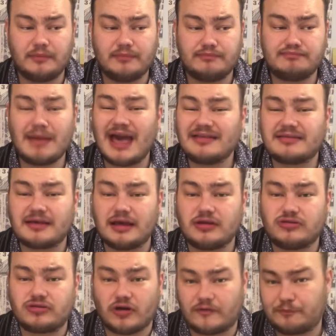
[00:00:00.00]

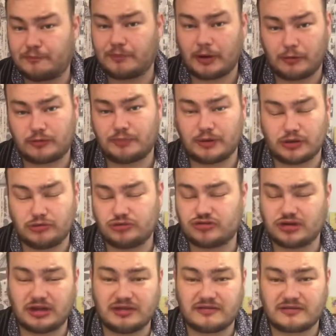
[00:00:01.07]
message about
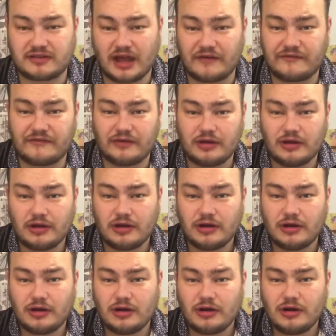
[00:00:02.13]
pollution and stuff.
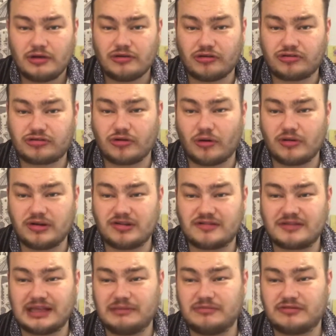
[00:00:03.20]
The story
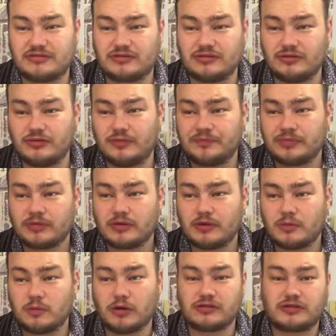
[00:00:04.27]
just seems to
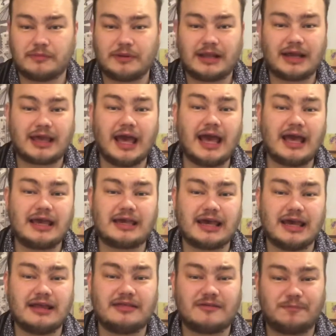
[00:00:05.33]
want to be like, hey
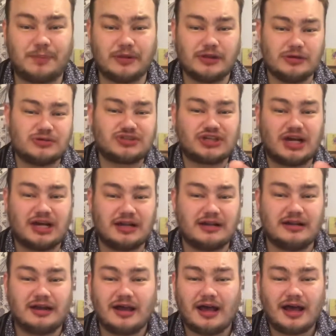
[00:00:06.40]
kids,
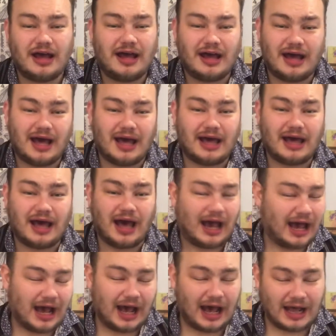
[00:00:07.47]
pollution!
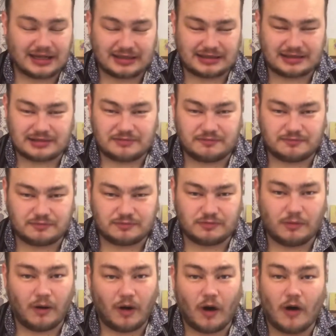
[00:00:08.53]
And
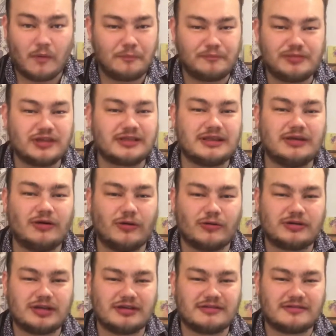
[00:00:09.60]
hope that the
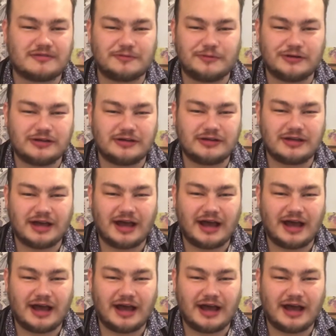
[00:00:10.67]
audience would